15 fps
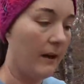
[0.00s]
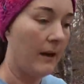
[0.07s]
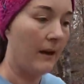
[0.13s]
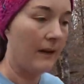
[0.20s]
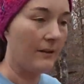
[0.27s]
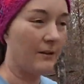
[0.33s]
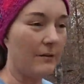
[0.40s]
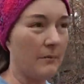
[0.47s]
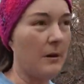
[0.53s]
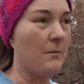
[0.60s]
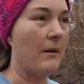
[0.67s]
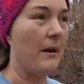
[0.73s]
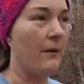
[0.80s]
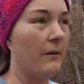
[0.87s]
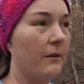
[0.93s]
It took me
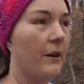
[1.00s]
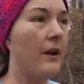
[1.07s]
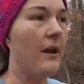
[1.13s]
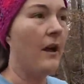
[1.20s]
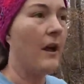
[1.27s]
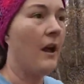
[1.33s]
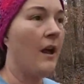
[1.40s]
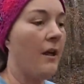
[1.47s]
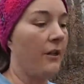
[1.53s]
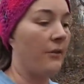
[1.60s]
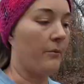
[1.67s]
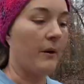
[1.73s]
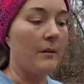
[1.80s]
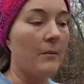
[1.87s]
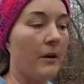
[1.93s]
about
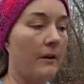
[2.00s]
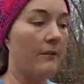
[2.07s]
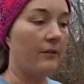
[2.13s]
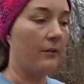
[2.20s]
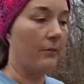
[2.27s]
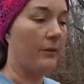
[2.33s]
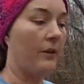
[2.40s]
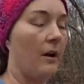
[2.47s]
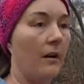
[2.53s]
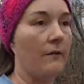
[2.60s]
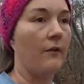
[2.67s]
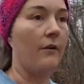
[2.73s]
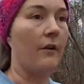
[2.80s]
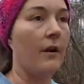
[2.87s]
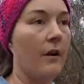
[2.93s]
3 months to
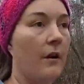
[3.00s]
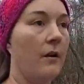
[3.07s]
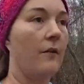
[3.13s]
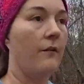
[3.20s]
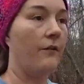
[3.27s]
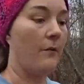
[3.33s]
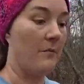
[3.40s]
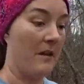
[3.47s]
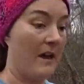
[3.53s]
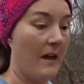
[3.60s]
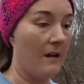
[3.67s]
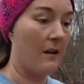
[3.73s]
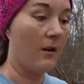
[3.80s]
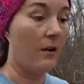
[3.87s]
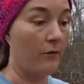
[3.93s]
recover from that
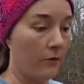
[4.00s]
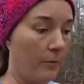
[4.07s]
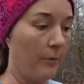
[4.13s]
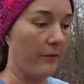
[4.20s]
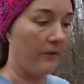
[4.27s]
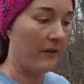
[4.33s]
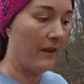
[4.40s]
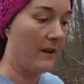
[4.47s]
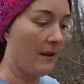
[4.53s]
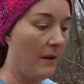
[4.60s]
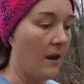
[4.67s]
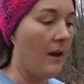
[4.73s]
100%.